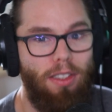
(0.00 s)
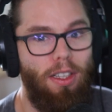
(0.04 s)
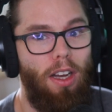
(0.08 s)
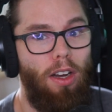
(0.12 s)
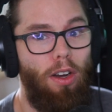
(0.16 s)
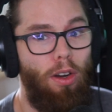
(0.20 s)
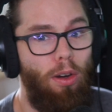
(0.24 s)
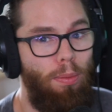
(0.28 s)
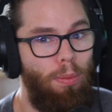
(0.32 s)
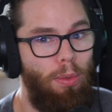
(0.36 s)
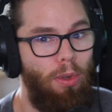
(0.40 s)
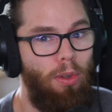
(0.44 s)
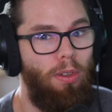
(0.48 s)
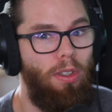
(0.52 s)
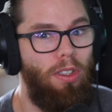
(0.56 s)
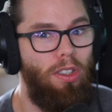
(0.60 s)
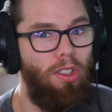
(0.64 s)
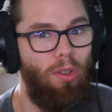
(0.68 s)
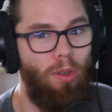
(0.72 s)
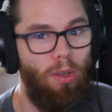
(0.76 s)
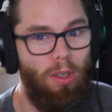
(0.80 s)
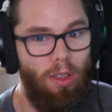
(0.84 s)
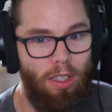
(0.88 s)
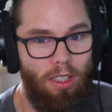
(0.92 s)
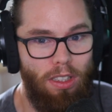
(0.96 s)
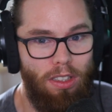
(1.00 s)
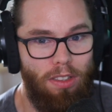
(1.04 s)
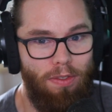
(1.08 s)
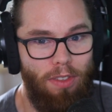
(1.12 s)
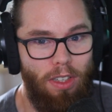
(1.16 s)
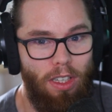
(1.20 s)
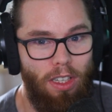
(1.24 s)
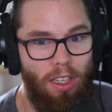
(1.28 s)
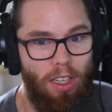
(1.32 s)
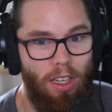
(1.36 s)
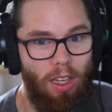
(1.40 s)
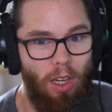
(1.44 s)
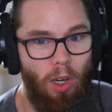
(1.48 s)
I hope you enjoyed this
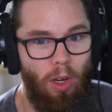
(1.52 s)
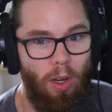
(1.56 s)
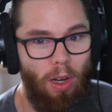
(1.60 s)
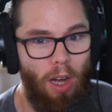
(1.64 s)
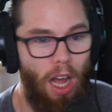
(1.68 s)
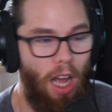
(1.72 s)
video.